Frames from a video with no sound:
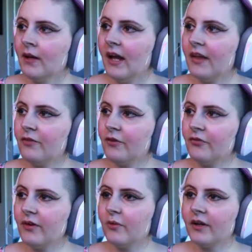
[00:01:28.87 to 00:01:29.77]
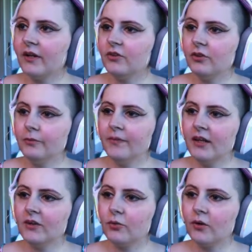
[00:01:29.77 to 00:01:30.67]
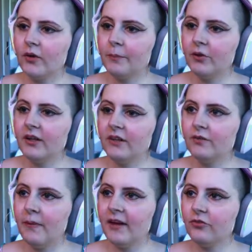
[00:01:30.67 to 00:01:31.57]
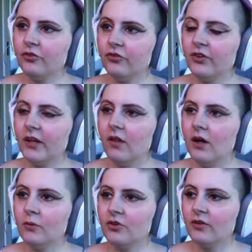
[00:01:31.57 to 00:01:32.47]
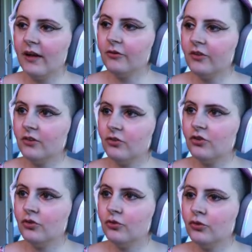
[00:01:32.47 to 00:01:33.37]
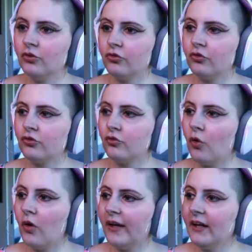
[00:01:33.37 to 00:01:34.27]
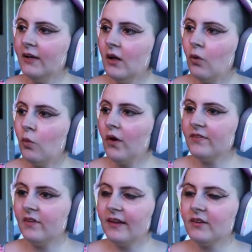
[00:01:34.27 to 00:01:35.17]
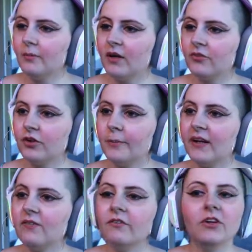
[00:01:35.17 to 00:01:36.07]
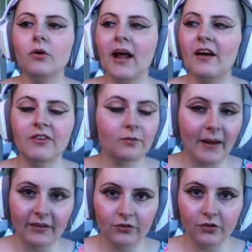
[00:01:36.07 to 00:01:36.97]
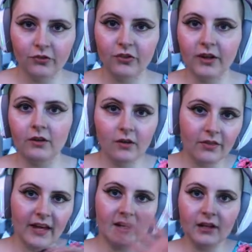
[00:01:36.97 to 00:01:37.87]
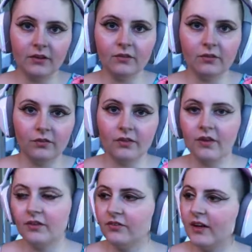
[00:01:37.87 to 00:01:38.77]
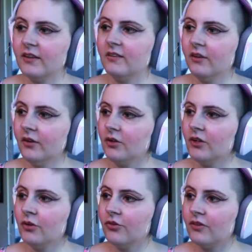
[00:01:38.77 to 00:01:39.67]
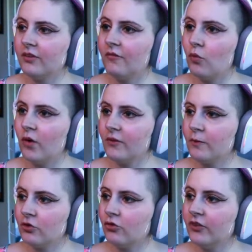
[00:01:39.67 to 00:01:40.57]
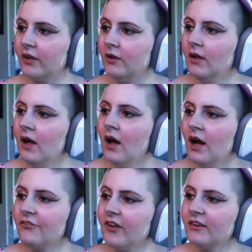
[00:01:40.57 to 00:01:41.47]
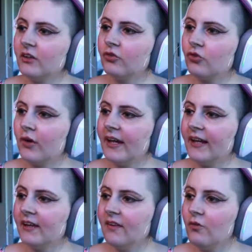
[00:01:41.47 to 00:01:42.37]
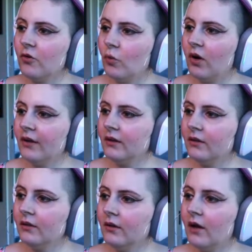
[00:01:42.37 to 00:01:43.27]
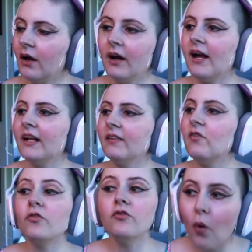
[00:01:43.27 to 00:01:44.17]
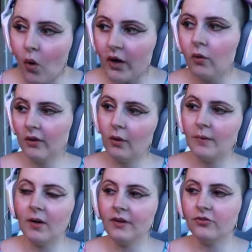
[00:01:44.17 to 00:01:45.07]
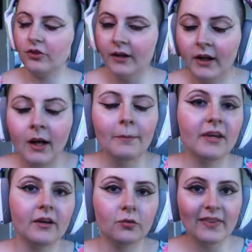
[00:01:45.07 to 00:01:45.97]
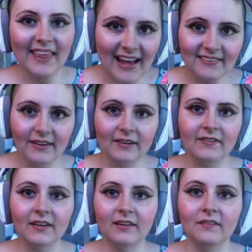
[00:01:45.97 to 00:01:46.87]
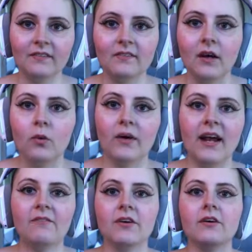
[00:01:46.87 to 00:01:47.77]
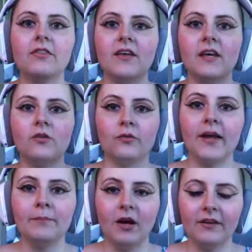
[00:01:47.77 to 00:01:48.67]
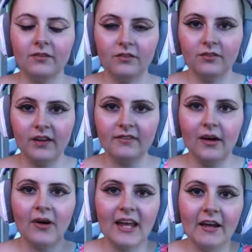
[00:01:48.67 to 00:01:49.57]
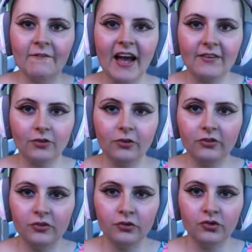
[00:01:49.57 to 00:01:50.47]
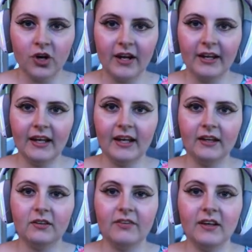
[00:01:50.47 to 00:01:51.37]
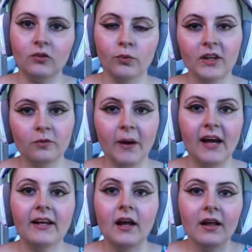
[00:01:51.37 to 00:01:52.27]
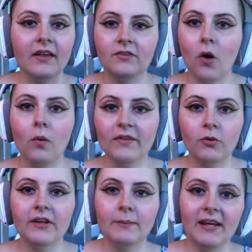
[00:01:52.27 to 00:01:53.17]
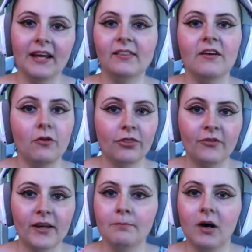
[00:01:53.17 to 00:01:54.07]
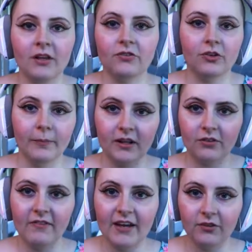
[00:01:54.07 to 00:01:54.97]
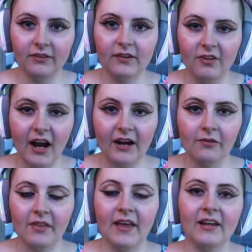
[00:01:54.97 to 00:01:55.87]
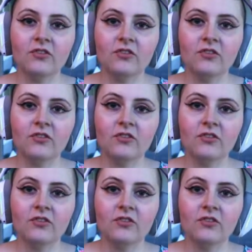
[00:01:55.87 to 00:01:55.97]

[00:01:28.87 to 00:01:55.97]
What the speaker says: And the first thing we're going to do is we're going to put its master skill on, which allows it to destroy one selected monster. But even if you don't have its master skill, that is the second tier, you can use its level 1 special skill of selecting and destroying any level 1 or any level 4 or lower monster. Because what that does is whenever the raid boss sends out a vassal to try and defend its weak spot, that's always going to be a level 3 monster because the vassal is never higher than that.